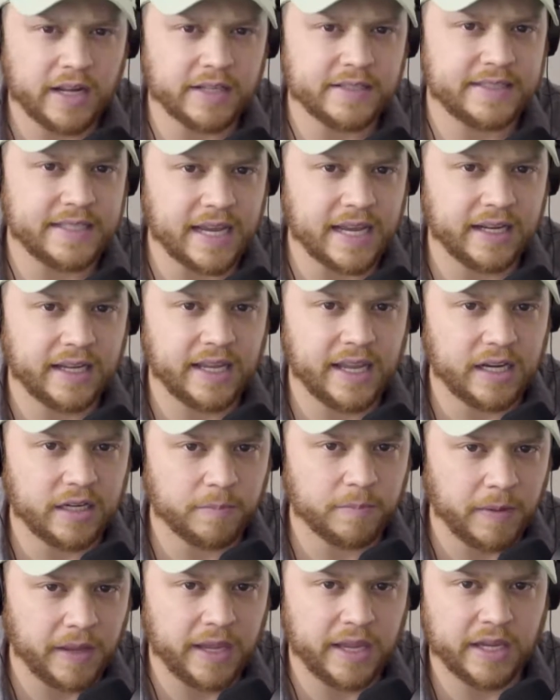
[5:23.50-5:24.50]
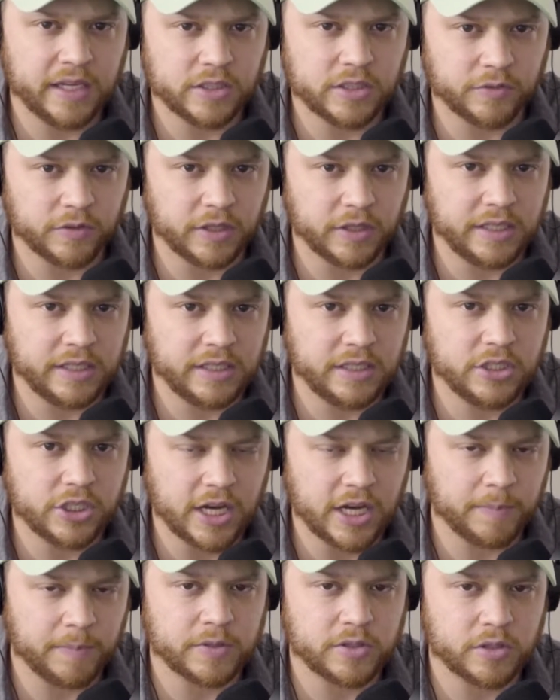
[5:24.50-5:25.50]
a dedicated page for each
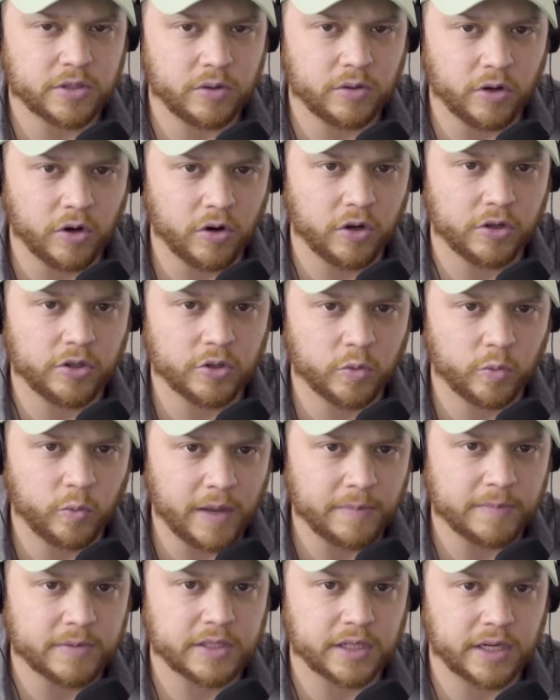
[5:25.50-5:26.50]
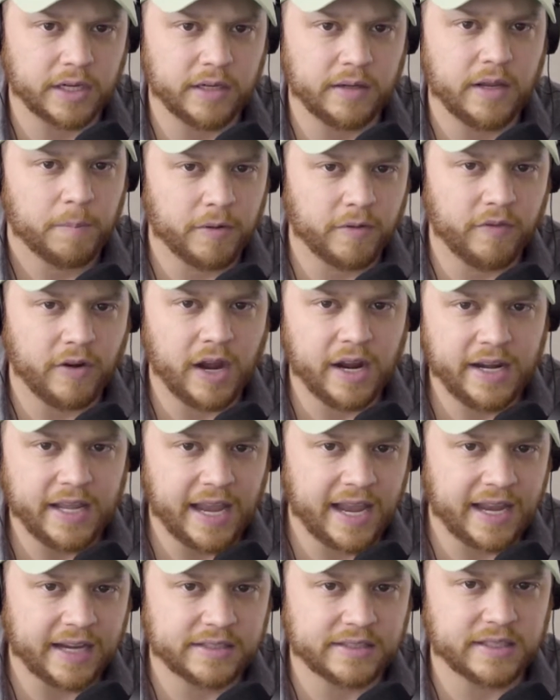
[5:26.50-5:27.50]
episode on your website, provide
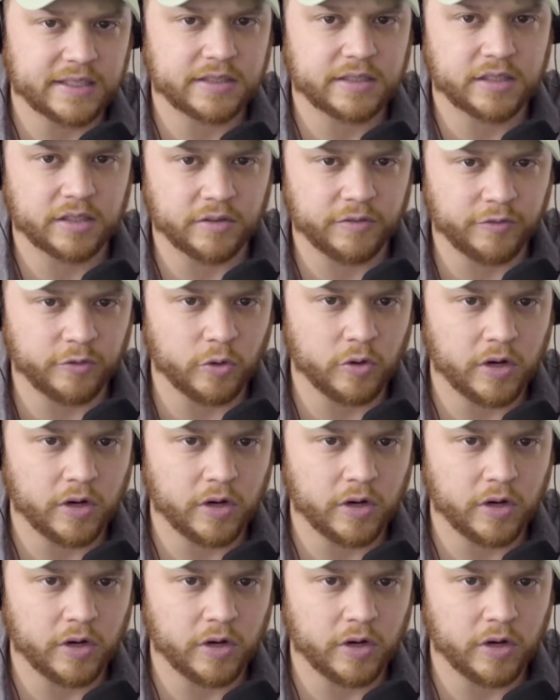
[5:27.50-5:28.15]
access to the full